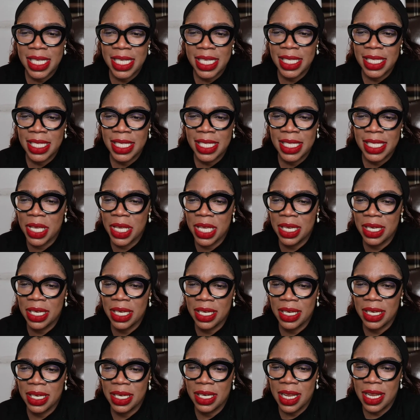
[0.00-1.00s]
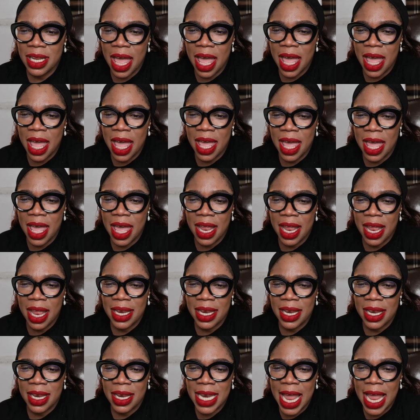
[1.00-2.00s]
It's been
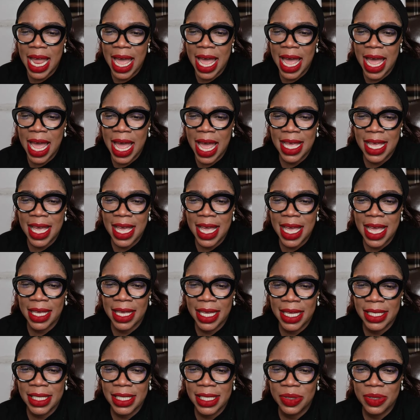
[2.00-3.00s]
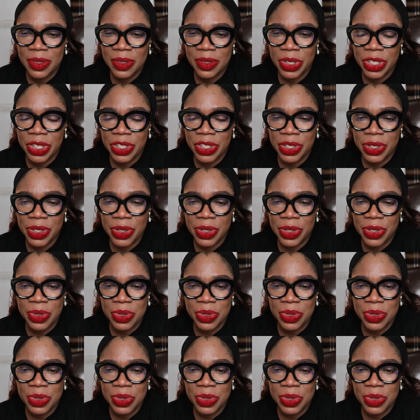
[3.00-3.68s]
nice engaging with you